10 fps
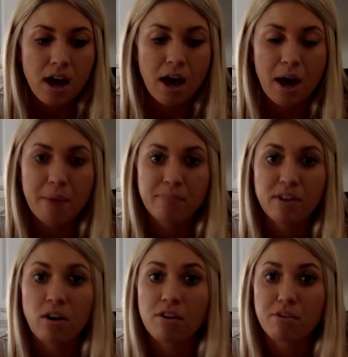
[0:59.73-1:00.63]

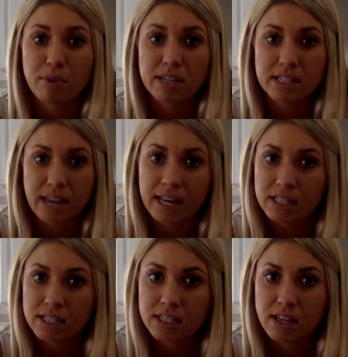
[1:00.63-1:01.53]
There are 3
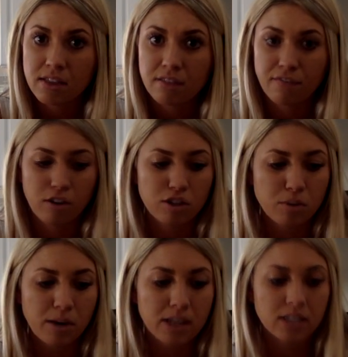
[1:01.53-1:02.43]
states. The
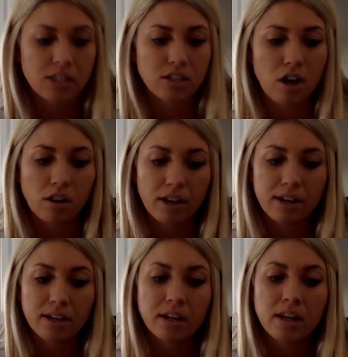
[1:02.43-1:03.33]
first one is a solid,